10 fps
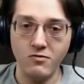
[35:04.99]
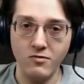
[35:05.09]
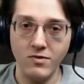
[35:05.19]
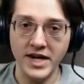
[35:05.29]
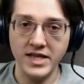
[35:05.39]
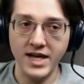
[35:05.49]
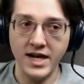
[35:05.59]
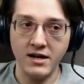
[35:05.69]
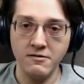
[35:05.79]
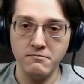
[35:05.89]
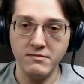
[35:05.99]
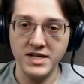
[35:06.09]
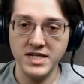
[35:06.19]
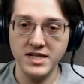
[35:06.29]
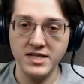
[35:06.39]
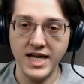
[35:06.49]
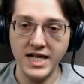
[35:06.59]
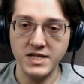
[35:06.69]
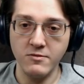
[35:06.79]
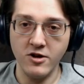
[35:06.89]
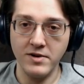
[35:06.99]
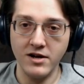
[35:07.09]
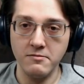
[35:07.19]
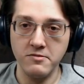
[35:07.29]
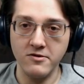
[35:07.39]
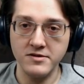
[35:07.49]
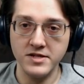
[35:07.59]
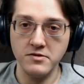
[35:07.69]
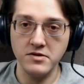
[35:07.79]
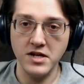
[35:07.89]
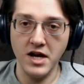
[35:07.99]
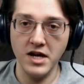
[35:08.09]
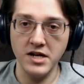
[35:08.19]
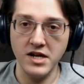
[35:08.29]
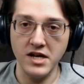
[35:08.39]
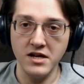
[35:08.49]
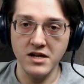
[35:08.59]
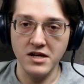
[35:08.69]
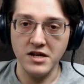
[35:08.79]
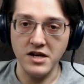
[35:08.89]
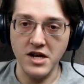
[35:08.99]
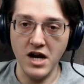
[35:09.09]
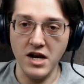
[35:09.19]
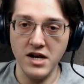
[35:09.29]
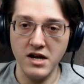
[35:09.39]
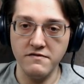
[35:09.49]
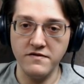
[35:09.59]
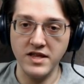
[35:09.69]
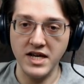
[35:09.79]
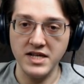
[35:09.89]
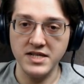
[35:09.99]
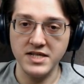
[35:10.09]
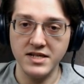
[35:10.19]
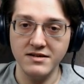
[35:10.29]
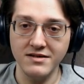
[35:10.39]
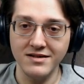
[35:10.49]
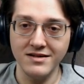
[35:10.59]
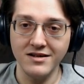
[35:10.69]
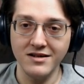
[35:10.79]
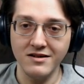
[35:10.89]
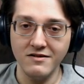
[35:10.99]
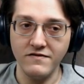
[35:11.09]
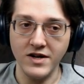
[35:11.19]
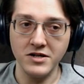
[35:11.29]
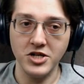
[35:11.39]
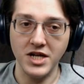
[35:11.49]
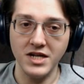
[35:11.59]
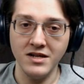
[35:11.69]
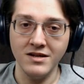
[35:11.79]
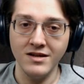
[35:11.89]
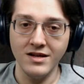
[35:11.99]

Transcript: Right there. Missing that small power pole, so none, none of these function.